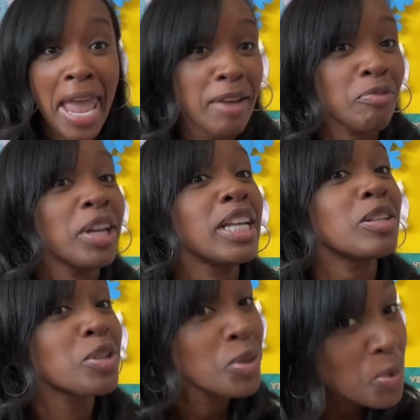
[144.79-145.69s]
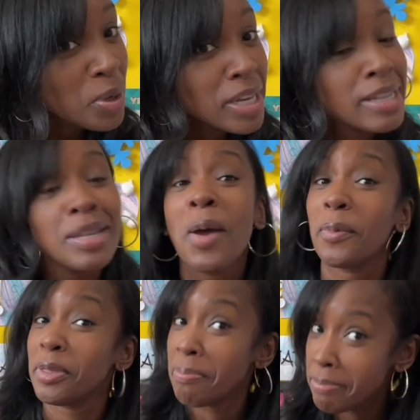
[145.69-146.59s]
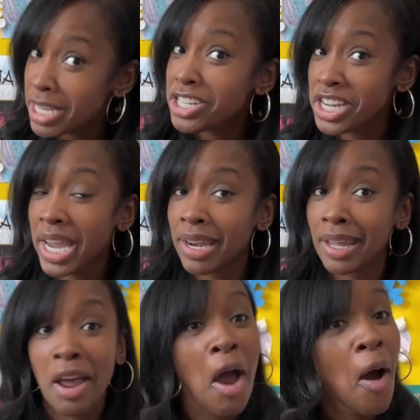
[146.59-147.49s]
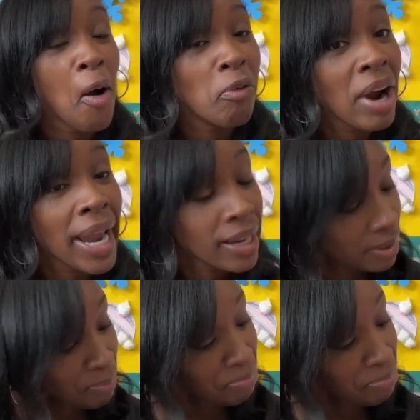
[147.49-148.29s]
and reading stories with Miss Shannon. All right.